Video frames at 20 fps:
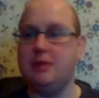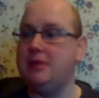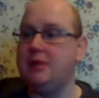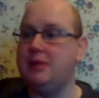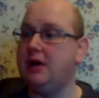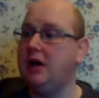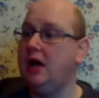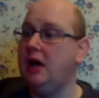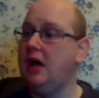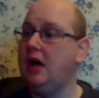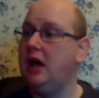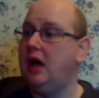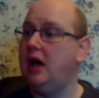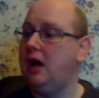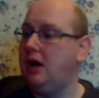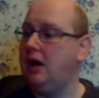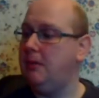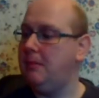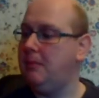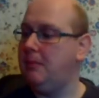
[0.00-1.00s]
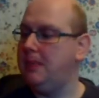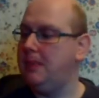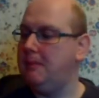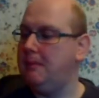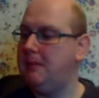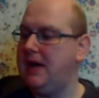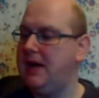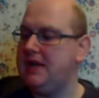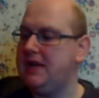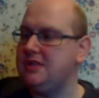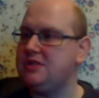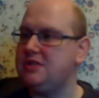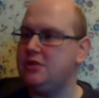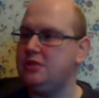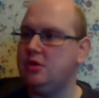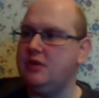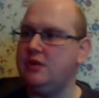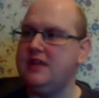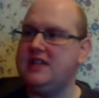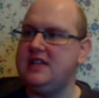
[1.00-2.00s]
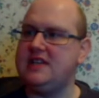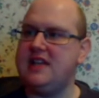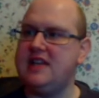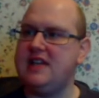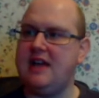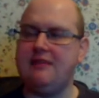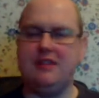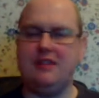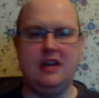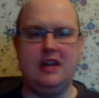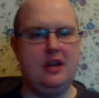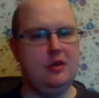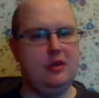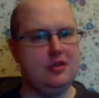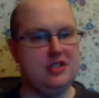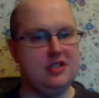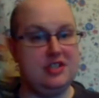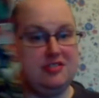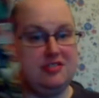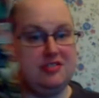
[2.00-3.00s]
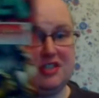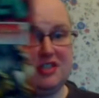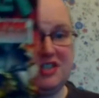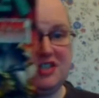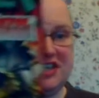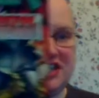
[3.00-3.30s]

But um, the main story definitely looks interesting